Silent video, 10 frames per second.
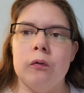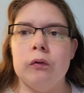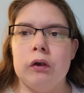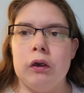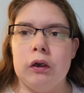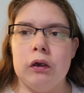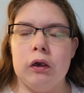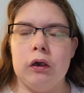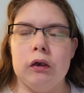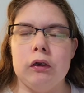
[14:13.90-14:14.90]

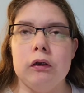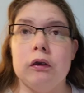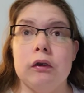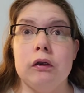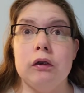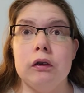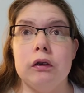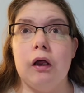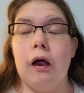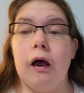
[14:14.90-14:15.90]
Okay guys, it's
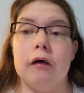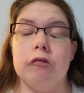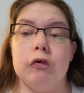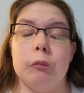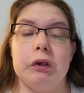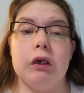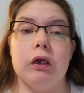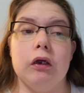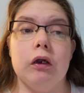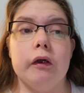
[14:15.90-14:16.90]
after
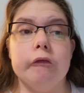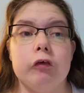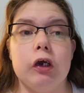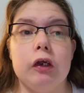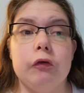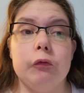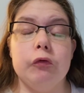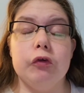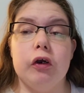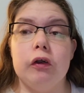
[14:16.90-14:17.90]
midnight. I forgot
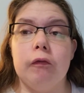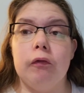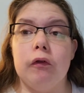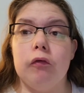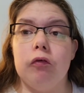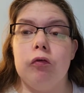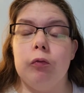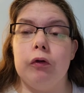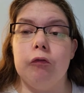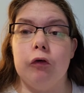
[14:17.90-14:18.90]
to start
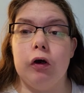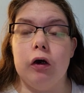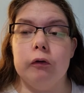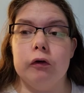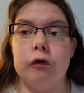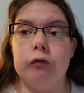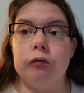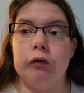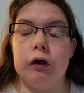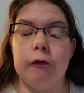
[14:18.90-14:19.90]
this 24-hour
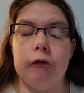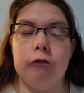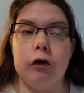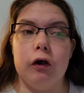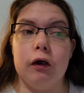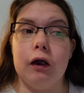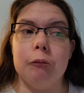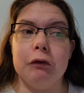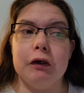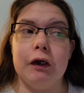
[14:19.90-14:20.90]
readathon vlog
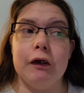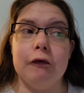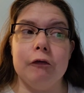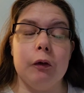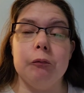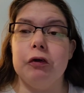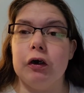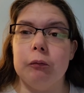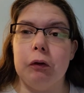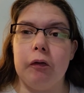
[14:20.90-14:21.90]
at midnight, so I'm
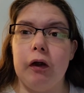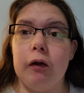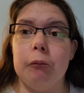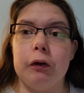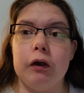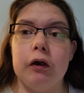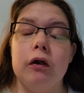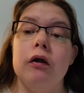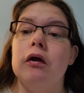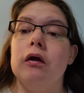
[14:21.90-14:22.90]
sorry about that. But
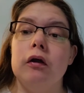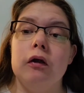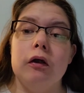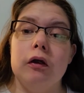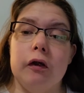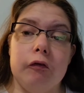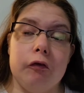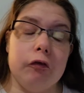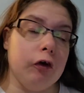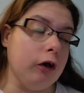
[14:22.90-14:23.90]

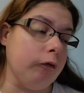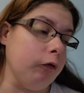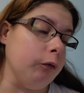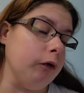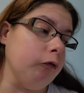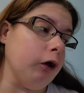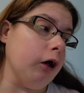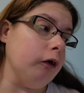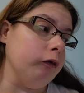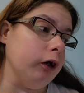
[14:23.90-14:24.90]
this is the start of the
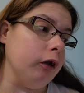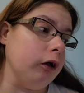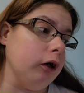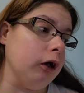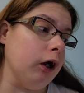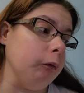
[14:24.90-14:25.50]
24-hour readathon.